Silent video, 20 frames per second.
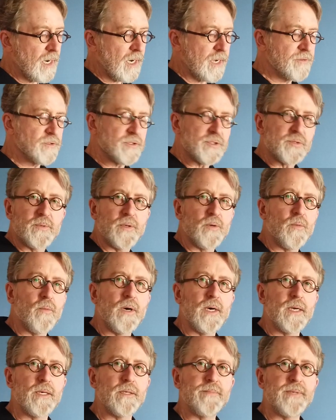Others will
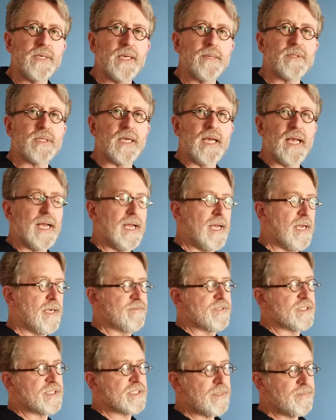want to be able to
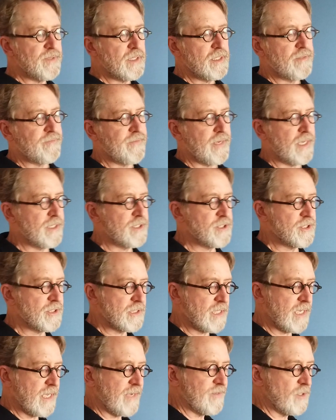have some of the advantages
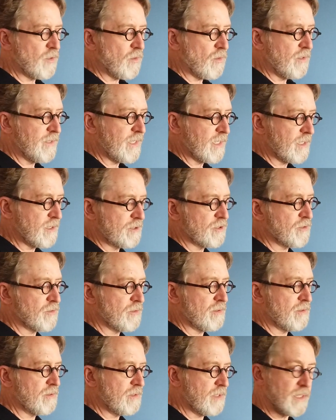that having all that
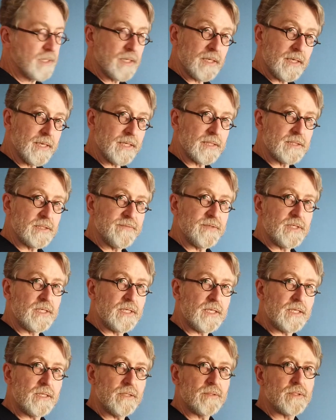control and connectivity
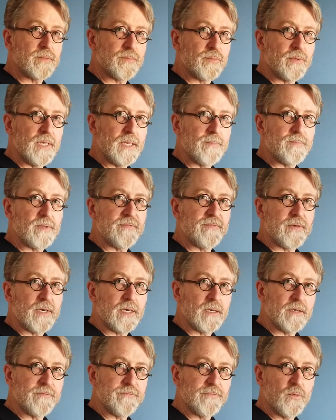here in the
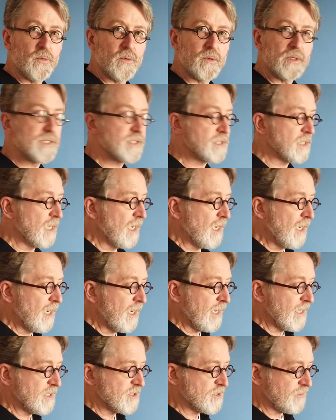preamplifier affords,
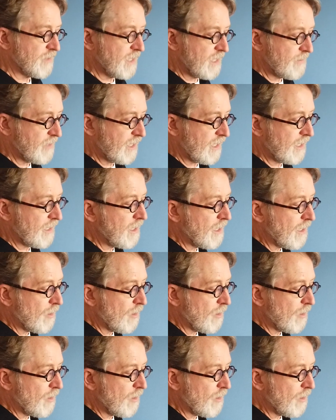and so they may